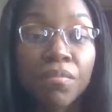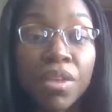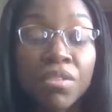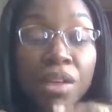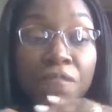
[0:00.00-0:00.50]

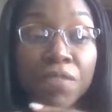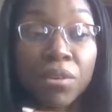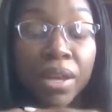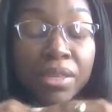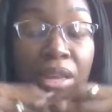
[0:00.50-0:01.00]
So I felt
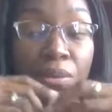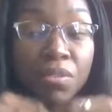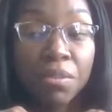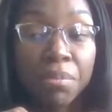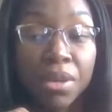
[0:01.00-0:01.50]
like that was
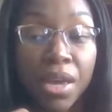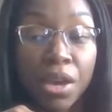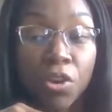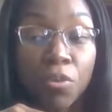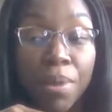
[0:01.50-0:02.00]
a big
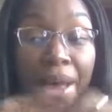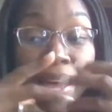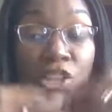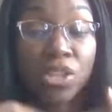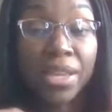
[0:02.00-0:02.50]
help. I
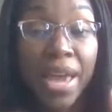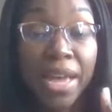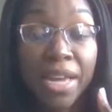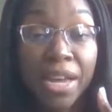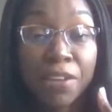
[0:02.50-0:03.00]
actually had
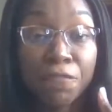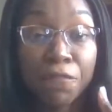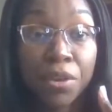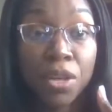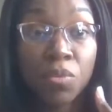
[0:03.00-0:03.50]
got it
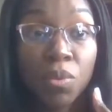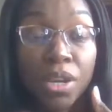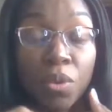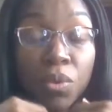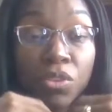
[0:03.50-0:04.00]
free when
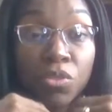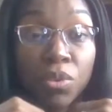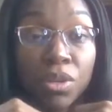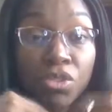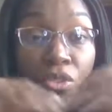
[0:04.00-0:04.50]
they were
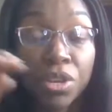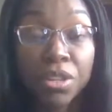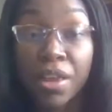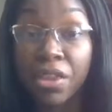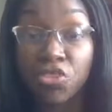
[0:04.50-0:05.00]
doing the
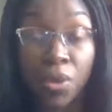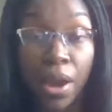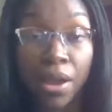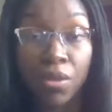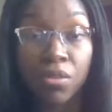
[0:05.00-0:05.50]
30-day
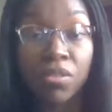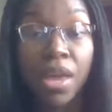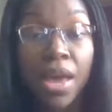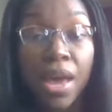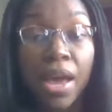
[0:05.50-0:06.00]
trials.
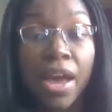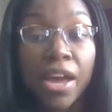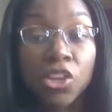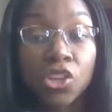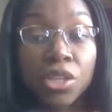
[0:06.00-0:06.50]
I
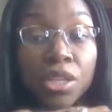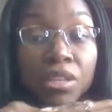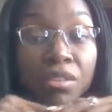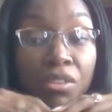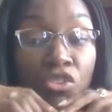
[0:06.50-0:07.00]
actually
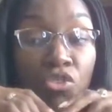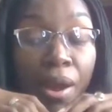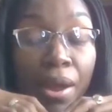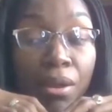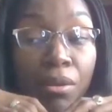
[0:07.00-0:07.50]
did the
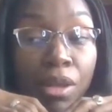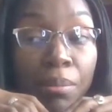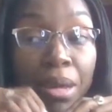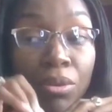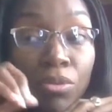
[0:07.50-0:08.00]
trial
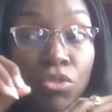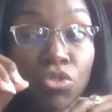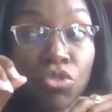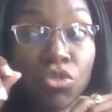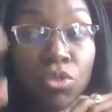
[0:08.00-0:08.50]
about
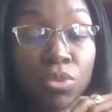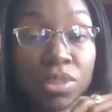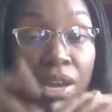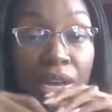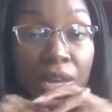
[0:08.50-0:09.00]
2
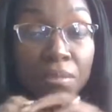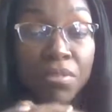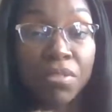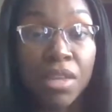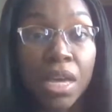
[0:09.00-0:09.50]
times.